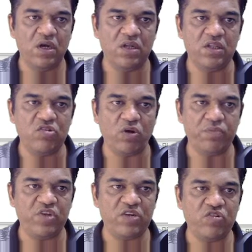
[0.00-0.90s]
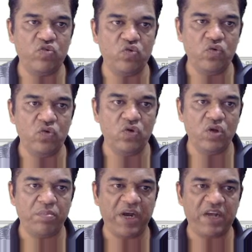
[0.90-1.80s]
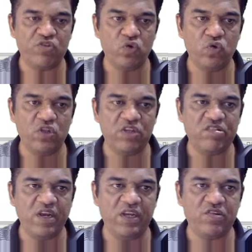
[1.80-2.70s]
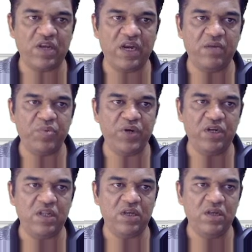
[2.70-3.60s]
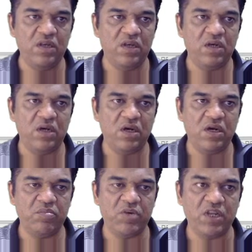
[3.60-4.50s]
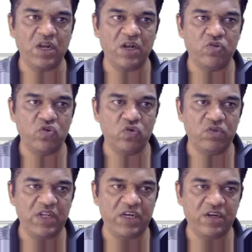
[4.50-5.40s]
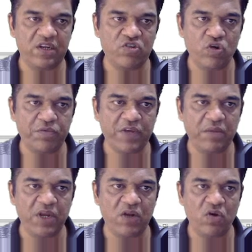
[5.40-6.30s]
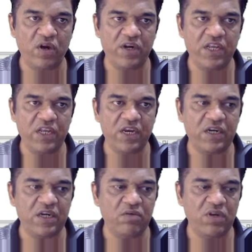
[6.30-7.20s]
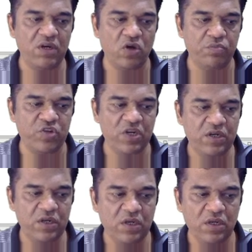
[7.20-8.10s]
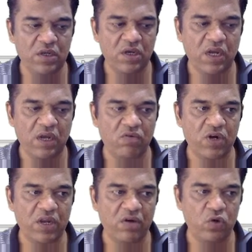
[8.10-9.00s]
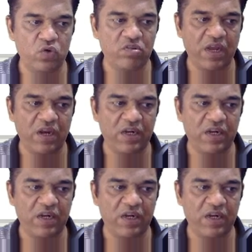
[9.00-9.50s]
these objects to pass through this list and print the material. So with the interest of time, I have already created one object. What I will do is I'll